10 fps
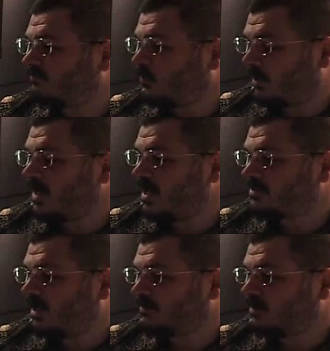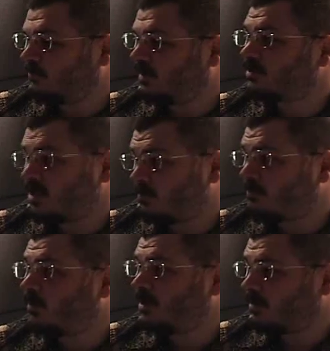forecast out there, but it's going to
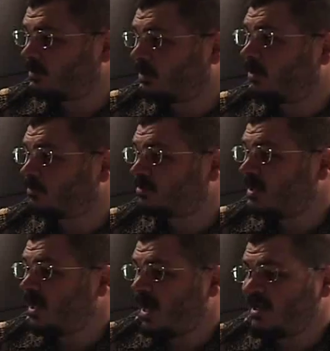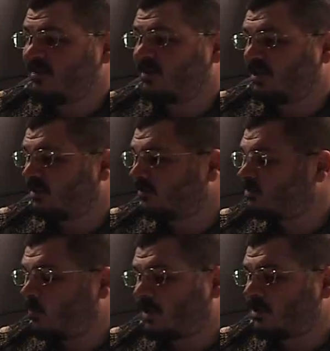be pretty close. And even in the
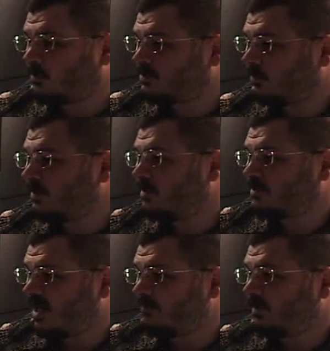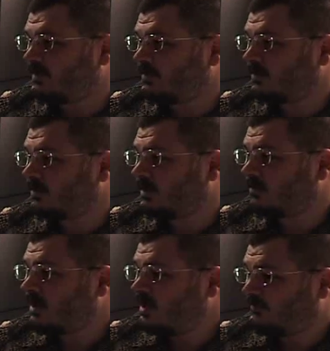20 or so years that I've been in
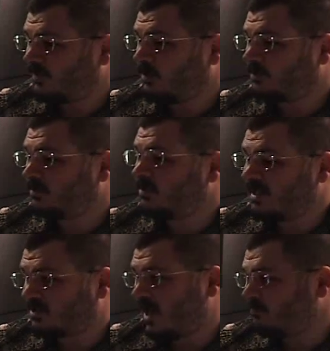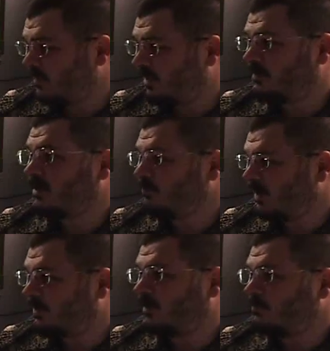the field, it's gotten better and
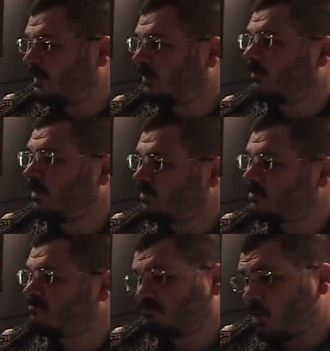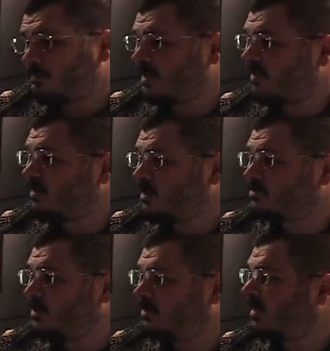better and better probably
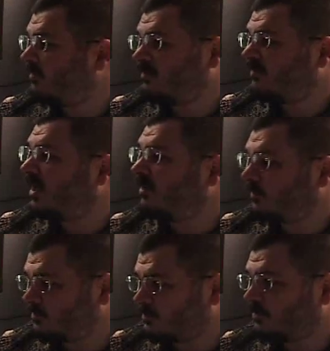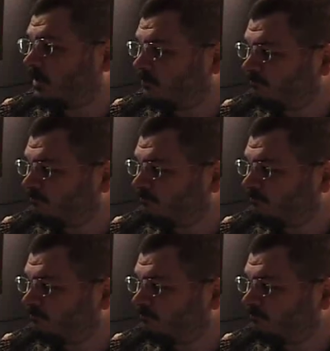each year to every 5 years or so.